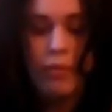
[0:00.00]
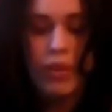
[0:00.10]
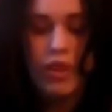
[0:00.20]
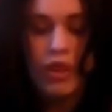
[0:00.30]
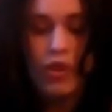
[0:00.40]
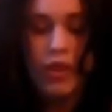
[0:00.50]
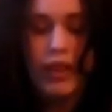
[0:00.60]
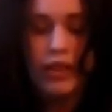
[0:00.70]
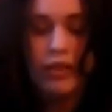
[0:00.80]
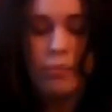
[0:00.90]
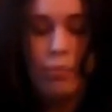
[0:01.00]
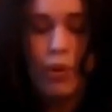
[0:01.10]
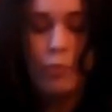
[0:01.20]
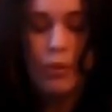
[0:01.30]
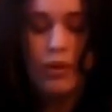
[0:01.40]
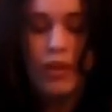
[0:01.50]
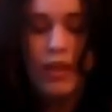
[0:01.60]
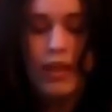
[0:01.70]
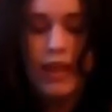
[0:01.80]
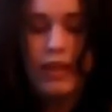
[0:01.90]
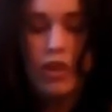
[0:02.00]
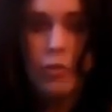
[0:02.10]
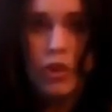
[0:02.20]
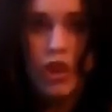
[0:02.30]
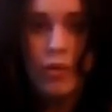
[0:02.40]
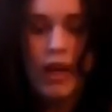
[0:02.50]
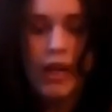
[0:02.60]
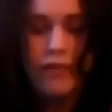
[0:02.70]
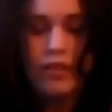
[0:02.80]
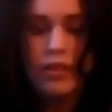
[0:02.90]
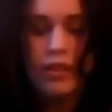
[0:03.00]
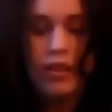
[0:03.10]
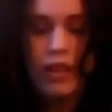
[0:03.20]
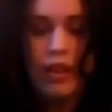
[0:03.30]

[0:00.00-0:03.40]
which is acrylic bauble, and they come in 2 halves,